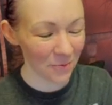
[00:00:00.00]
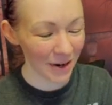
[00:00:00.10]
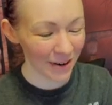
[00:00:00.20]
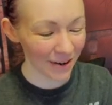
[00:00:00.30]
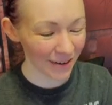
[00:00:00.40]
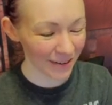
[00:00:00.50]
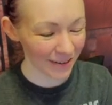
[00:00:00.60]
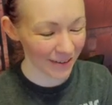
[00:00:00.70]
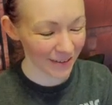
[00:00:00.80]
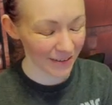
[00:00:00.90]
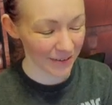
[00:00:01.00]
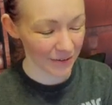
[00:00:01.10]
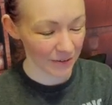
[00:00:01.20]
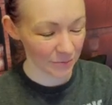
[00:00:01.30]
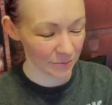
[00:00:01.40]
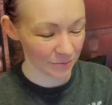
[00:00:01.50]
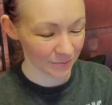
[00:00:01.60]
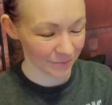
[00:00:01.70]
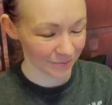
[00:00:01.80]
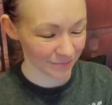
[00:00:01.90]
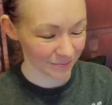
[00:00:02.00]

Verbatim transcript: my God. Oh, you showing off?